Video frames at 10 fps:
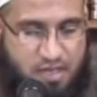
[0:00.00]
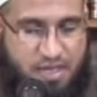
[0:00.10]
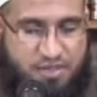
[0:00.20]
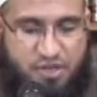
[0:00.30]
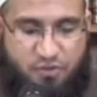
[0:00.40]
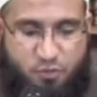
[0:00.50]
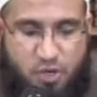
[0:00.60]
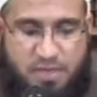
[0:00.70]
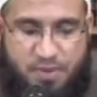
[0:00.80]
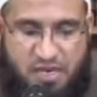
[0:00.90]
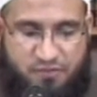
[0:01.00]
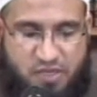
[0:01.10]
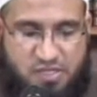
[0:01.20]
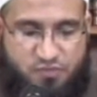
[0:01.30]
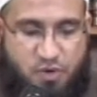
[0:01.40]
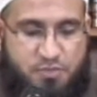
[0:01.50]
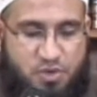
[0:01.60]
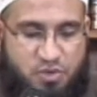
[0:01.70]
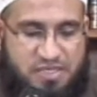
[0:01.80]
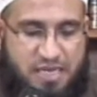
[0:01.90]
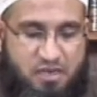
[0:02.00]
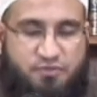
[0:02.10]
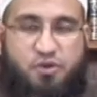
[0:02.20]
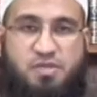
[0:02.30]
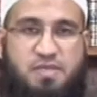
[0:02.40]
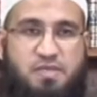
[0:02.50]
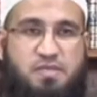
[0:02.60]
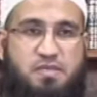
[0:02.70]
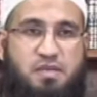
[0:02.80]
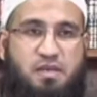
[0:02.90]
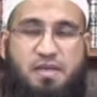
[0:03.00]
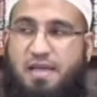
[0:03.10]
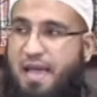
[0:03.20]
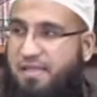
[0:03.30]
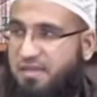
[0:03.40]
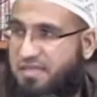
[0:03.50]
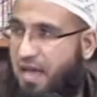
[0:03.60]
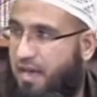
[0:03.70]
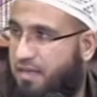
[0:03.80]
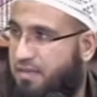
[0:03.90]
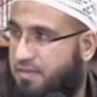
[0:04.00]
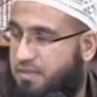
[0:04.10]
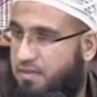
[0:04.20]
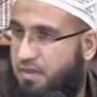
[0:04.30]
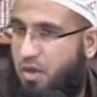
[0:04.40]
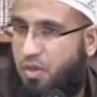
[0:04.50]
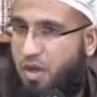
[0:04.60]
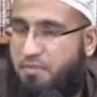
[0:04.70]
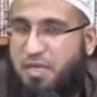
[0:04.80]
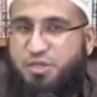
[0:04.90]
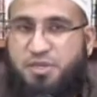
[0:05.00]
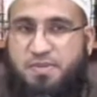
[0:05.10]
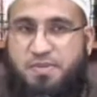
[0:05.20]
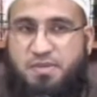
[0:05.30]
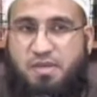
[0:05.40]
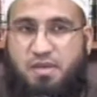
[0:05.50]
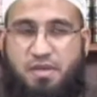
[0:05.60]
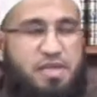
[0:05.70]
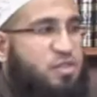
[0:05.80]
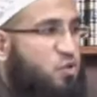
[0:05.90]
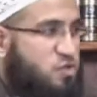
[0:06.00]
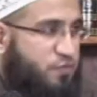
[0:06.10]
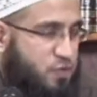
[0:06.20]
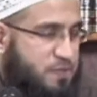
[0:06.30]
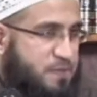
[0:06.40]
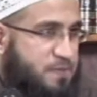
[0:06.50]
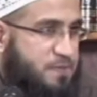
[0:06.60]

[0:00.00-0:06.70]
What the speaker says: Therefore, he benefits from the recited verses and the signs that Allah mentions in those verses.